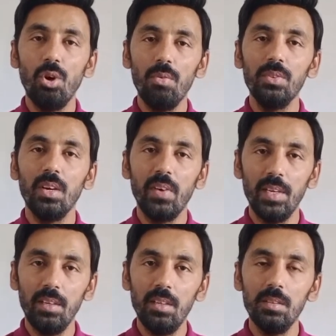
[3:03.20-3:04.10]
of the
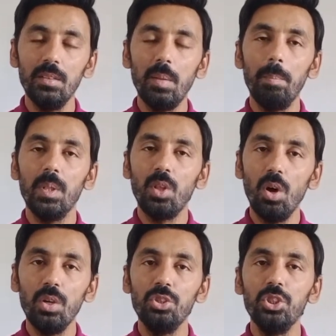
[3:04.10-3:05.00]
retina, the
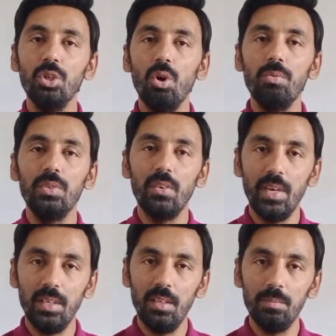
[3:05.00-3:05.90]
pathology of the
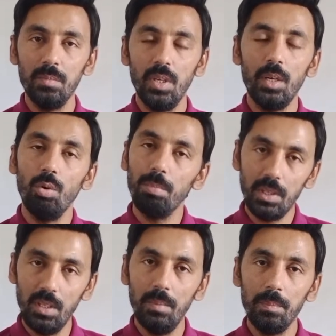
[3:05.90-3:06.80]

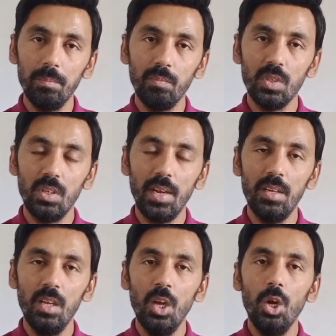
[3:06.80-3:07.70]
retinopathy,
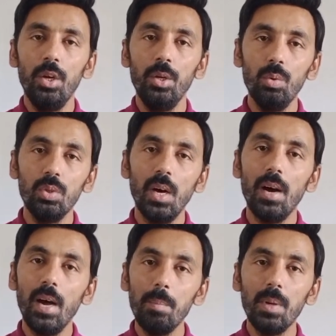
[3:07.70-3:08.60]
right? Due to the
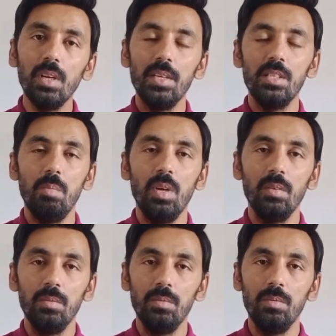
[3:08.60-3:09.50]

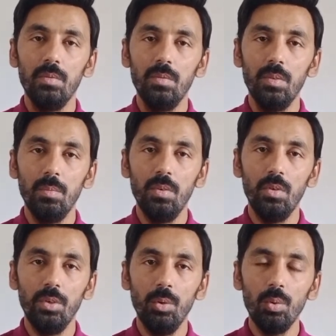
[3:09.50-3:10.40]
hyperglycemia,
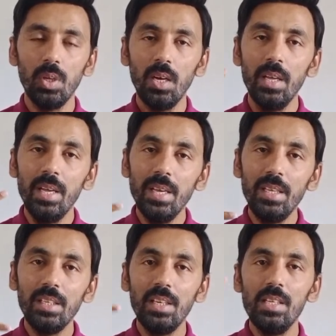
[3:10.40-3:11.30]
due to the
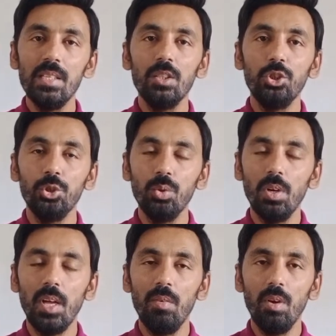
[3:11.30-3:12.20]
increase in the sugar
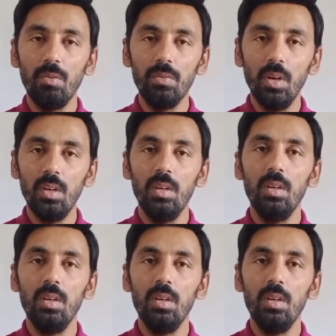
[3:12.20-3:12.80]
level of the